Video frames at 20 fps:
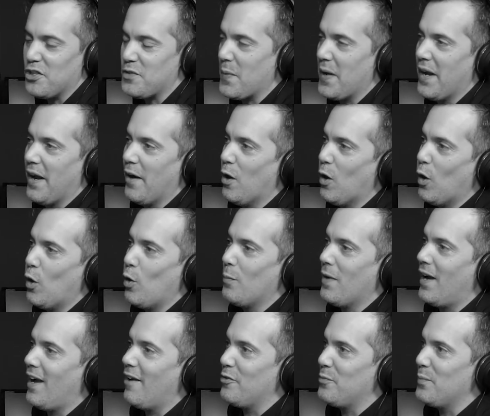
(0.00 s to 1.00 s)
just been at
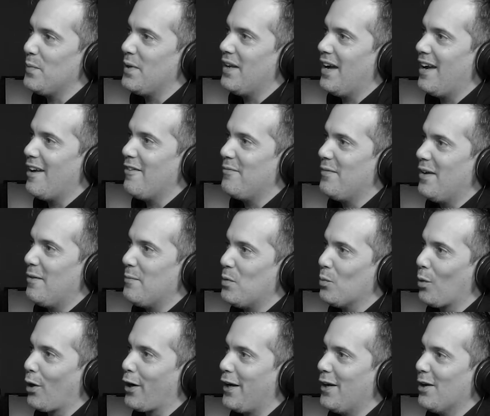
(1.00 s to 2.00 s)
home. I've been
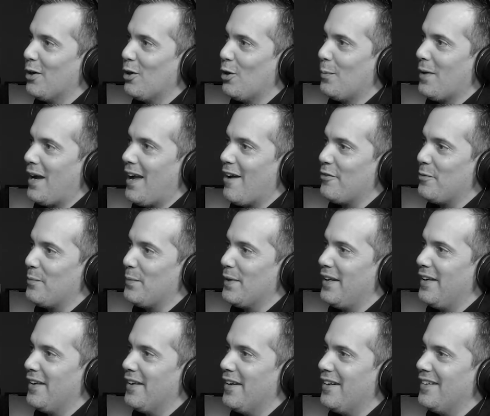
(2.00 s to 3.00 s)
working at home. I haven't
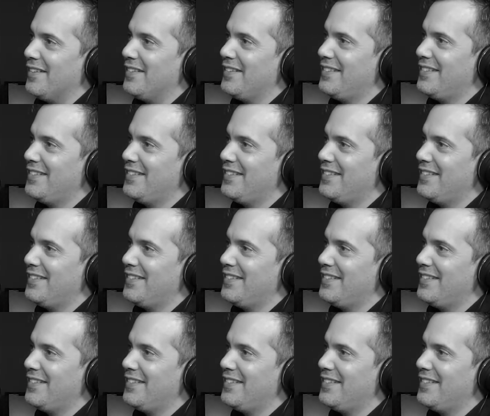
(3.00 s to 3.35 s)
been